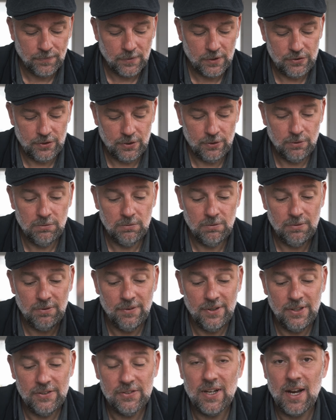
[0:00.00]
So
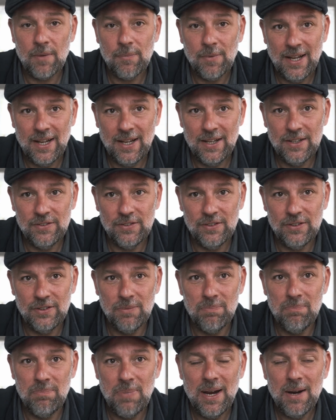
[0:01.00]
this camera has
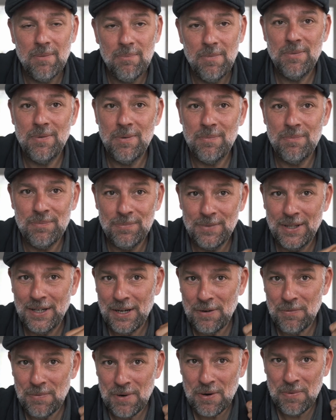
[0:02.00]
the bare minimum that
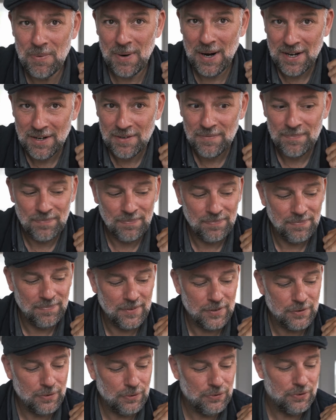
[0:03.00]
I require.
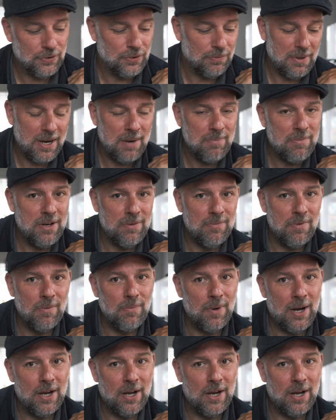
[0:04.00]
It's also the bare minimum